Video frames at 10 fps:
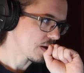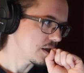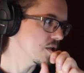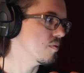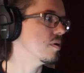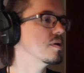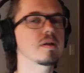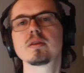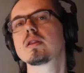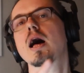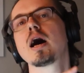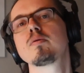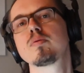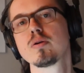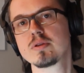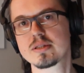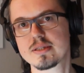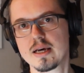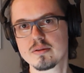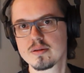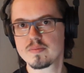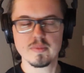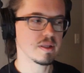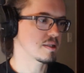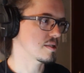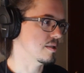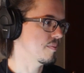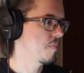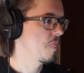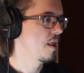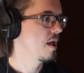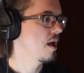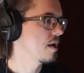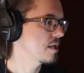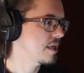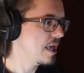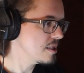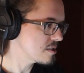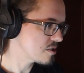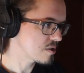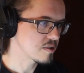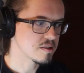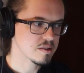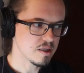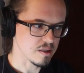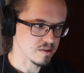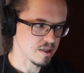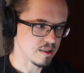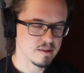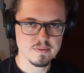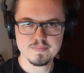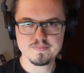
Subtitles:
You know, I wrote this out. Listen, gain a certain skill set.